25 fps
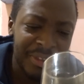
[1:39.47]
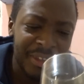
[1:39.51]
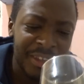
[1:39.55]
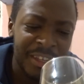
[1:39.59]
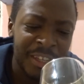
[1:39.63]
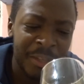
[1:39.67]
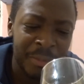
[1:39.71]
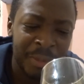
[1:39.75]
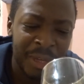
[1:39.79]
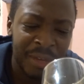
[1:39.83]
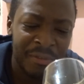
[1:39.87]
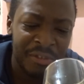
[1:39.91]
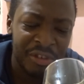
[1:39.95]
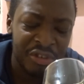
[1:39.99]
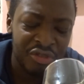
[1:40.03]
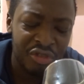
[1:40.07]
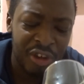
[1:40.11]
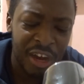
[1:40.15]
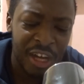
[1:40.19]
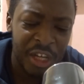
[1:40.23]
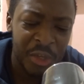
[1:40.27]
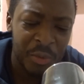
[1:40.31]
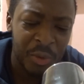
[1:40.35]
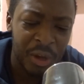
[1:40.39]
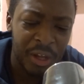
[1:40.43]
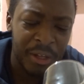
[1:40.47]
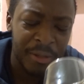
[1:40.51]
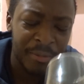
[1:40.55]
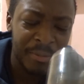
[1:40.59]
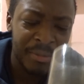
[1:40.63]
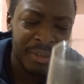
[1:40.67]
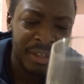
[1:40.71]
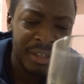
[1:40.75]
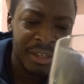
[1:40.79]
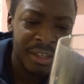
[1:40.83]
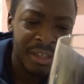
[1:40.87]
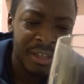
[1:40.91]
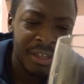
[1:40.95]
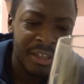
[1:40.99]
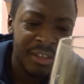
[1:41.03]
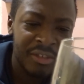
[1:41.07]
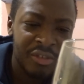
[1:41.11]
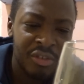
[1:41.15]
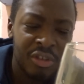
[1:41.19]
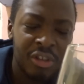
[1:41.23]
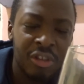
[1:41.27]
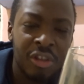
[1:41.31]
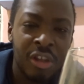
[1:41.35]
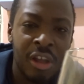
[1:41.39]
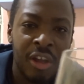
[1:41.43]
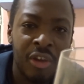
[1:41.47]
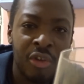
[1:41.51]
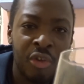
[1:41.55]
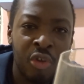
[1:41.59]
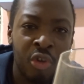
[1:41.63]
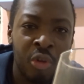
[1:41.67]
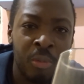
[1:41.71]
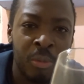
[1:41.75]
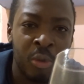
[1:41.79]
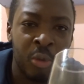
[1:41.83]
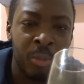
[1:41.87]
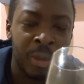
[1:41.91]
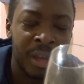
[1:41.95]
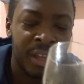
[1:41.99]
It's a bit of a strange one. It's not like horrible,